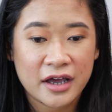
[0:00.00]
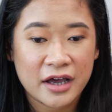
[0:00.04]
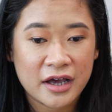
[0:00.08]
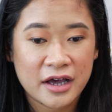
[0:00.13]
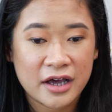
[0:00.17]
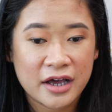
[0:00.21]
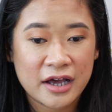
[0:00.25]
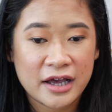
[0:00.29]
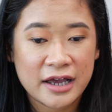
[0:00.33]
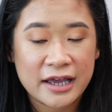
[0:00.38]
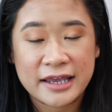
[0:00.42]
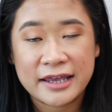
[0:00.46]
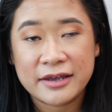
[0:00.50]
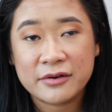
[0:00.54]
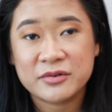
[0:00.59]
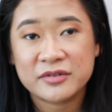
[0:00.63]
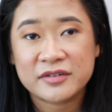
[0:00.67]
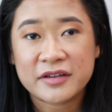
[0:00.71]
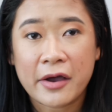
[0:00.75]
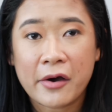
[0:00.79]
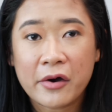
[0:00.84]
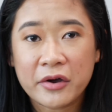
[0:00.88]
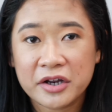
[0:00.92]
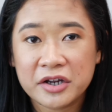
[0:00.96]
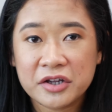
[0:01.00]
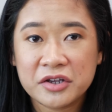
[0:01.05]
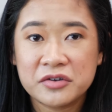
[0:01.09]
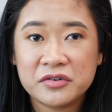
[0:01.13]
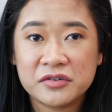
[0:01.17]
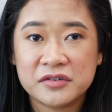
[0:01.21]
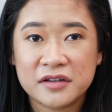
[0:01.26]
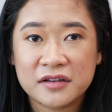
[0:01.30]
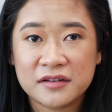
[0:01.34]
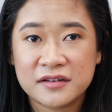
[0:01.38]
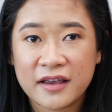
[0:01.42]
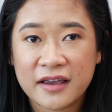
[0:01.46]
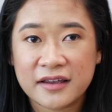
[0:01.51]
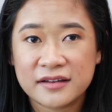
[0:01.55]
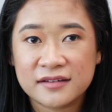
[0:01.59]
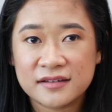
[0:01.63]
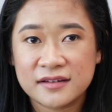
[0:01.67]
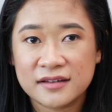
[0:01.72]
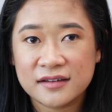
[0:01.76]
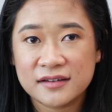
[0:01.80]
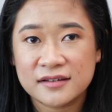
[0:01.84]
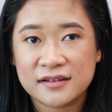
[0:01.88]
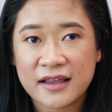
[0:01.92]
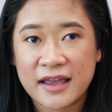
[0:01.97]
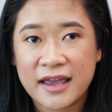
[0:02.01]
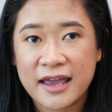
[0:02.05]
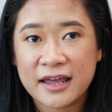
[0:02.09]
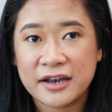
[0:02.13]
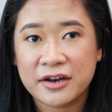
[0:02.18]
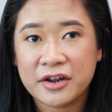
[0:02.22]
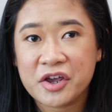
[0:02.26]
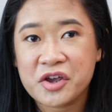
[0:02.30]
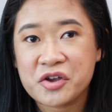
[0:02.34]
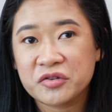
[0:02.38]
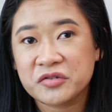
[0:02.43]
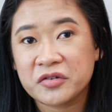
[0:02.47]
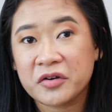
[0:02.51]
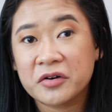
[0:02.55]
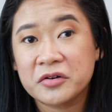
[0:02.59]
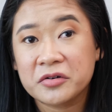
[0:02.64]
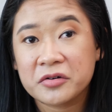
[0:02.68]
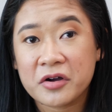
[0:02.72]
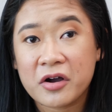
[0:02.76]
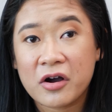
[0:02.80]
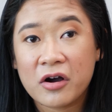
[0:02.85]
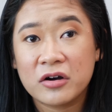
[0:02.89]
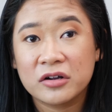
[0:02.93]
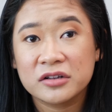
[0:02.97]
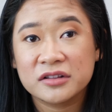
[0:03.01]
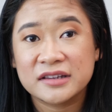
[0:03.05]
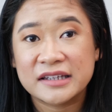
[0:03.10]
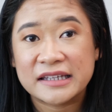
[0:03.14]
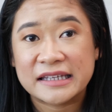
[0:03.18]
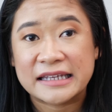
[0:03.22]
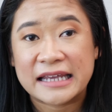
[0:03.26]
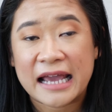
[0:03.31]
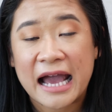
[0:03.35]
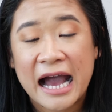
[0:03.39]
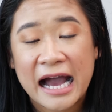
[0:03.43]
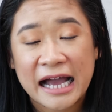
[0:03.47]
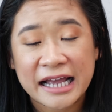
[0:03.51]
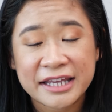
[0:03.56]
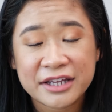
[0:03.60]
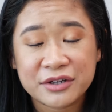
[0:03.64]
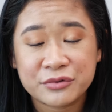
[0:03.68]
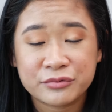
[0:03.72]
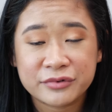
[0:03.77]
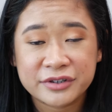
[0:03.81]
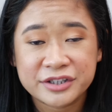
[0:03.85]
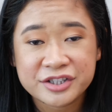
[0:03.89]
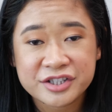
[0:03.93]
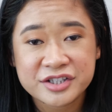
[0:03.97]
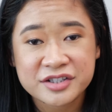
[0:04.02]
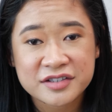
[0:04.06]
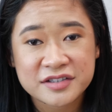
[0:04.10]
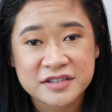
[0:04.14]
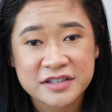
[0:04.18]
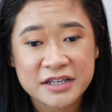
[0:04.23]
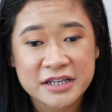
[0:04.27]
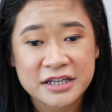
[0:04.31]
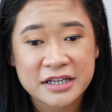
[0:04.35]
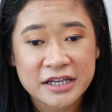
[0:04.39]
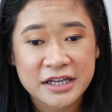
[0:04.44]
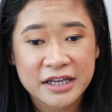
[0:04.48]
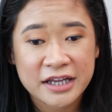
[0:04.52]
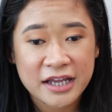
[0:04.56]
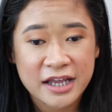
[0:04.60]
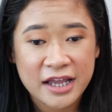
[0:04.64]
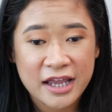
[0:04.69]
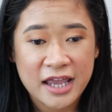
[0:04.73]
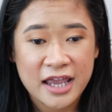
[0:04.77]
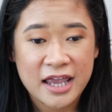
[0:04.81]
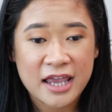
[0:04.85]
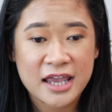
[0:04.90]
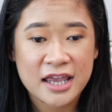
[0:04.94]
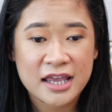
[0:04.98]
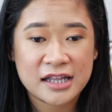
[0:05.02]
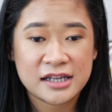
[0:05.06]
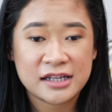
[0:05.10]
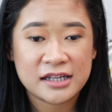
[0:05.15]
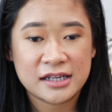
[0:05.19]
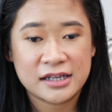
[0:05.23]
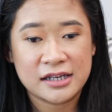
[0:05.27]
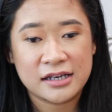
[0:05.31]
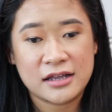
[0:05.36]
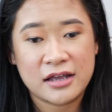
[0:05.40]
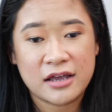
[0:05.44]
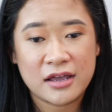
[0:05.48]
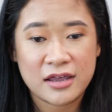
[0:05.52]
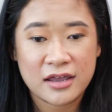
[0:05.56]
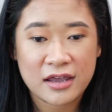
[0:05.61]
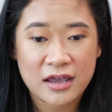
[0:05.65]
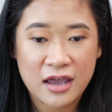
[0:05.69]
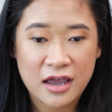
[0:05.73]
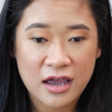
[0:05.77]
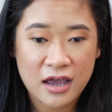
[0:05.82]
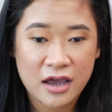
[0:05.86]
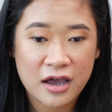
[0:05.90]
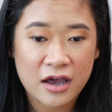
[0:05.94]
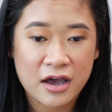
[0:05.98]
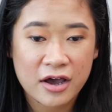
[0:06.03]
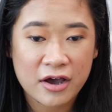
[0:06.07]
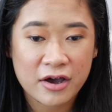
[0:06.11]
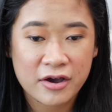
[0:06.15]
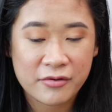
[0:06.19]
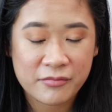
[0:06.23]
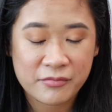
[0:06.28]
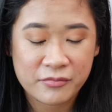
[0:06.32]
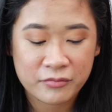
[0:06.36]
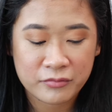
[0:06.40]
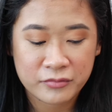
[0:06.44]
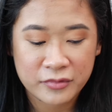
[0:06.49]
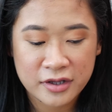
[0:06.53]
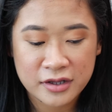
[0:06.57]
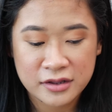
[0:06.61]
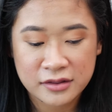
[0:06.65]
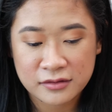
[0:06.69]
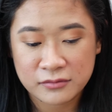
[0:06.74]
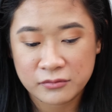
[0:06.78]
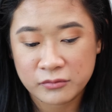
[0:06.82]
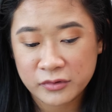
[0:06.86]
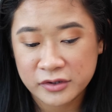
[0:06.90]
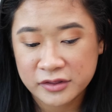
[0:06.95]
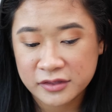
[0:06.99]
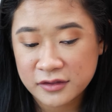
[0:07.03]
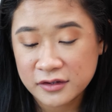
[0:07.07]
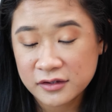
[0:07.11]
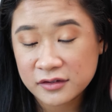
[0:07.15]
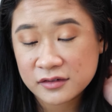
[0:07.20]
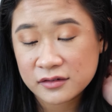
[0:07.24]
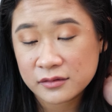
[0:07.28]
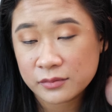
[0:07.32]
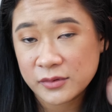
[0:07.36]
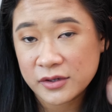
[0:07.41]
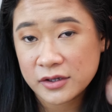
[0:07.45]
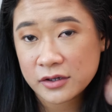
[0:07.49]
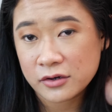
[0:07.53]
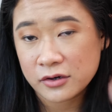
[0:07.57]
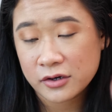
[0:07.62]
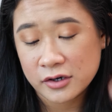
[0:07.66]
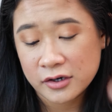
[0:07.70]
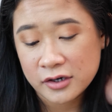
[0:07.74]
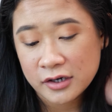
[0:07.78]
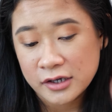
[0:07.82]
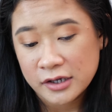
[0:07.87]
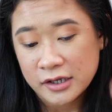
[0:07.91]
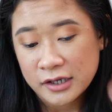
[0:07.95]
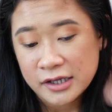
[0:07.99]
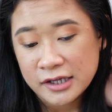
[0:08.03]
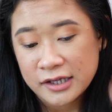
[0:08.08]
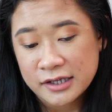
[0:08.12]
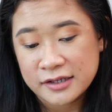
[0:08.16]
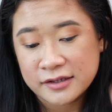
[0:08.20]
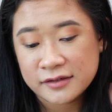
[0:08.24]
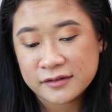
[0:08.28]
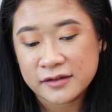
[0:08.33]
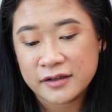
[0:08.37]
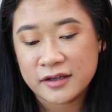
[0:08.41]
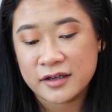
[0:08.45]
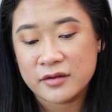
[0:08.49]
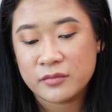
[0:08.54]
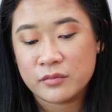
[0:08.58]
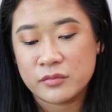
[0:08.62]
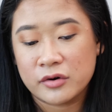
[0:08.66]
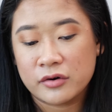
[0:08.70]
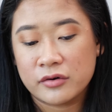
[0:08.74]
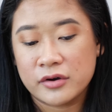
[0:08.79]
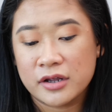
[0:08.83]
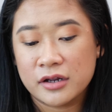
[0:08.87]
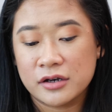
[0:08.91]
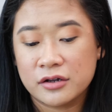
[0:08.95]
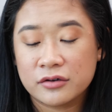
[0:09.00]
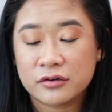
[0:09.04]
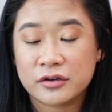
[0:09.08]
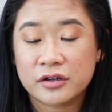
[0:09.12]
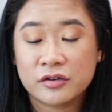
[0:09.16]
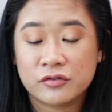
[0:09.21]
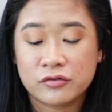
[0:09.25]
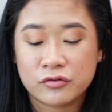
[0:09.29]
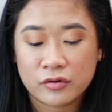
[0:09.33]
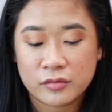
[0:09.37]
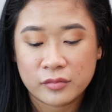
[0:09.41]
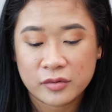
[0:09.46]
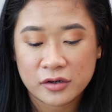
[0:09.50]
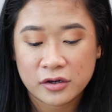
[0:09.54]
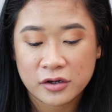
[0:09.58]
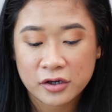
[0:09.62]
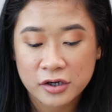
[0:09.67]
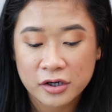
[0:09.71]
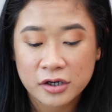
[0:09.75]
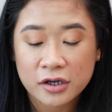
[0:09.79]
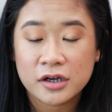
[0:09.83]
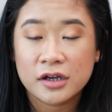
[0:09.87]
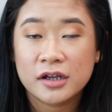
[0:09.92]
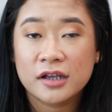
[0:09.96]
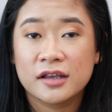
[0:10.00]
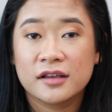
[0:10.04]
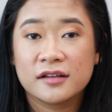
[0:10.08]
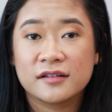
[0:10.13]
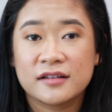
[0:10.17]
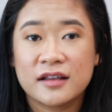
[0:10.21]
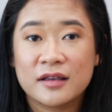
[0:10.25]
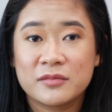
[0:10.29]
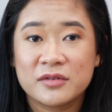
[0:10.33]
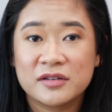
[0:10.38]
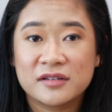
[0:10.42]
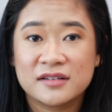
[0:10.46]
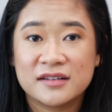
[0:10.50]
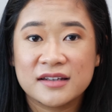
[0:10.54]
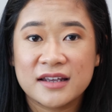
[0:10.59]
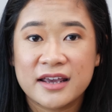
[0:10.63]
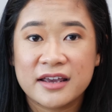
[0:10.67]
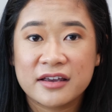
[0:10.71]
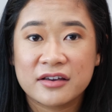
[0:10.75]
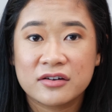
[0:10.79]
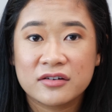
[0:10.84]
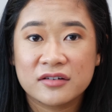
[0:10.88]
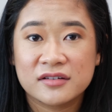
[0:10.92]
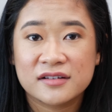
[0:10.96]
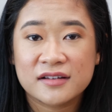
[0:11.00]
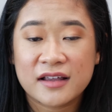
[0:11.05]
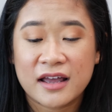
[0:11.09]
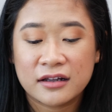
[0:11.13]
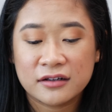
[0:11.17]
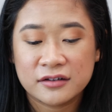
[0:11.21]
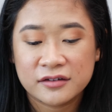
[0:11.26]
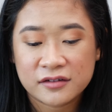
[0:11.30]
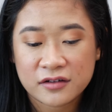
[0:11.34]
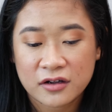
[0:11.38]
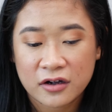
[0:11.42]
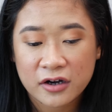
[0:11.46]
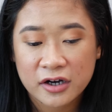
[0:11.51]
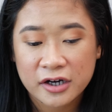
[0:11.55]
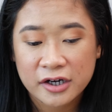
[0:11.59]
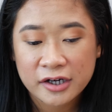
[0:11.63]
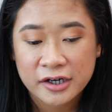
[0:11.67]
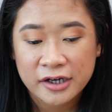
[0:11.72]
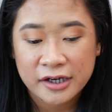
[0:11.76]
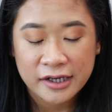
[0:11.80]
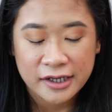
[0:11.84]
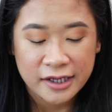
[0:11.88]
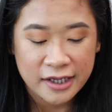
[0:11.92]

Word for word: Uh, it was held in Houston, Texas at a hotel called the Hyatt Regency and um, and with this speaker, he's a Monero contributor. His name is Diego Salazar.